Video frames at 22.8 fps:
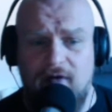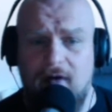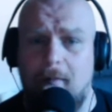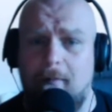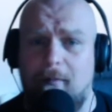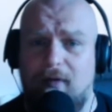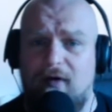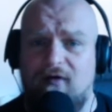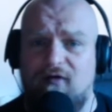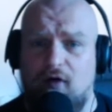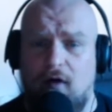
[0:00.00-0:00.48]

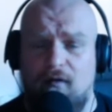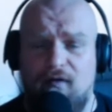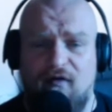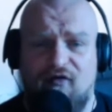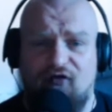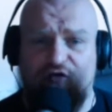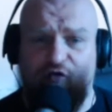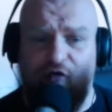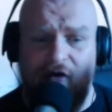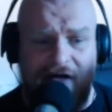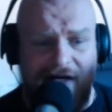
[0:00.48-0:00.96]
Numbers on the
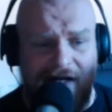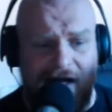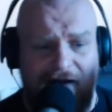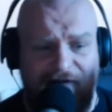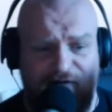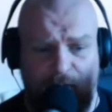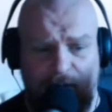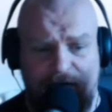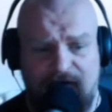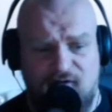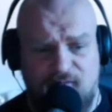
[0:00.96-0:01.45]
screen
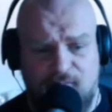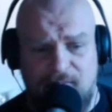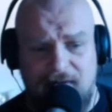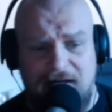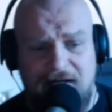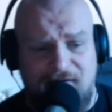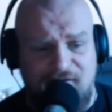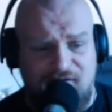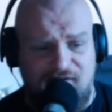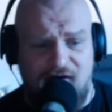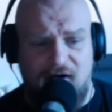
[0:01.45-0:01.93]
as we
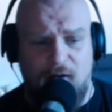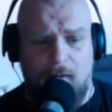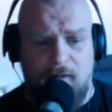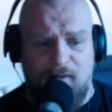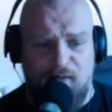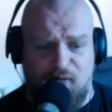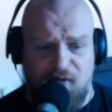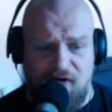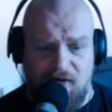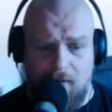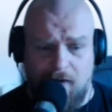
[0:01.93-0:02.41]
speak.
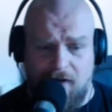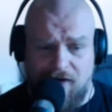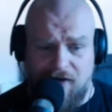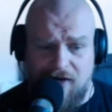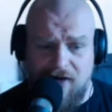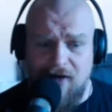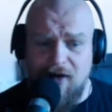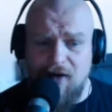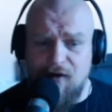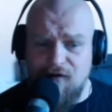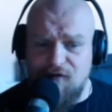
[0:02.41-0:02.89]

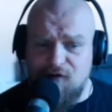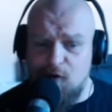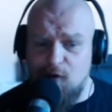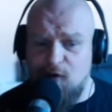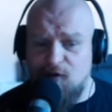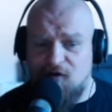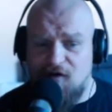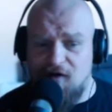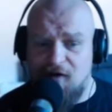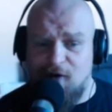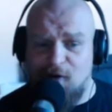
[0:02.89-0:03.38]

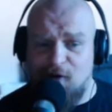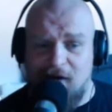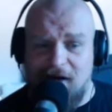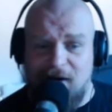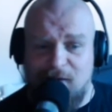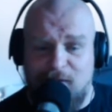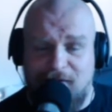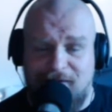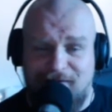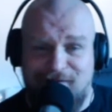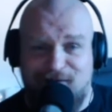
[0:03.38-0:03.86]

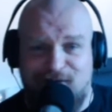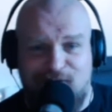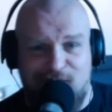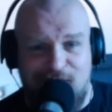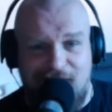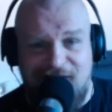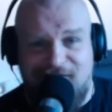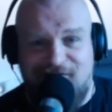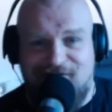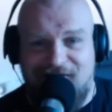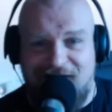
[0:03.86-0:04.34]

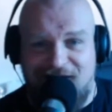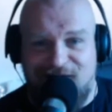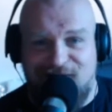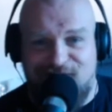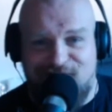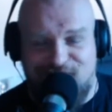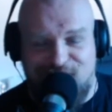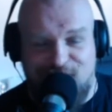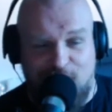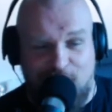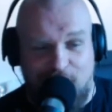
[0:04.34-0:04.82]

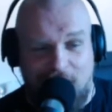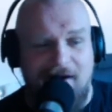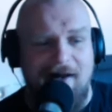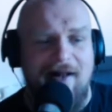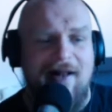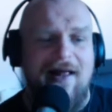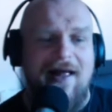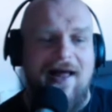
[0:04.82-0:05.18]
0131-2081-364.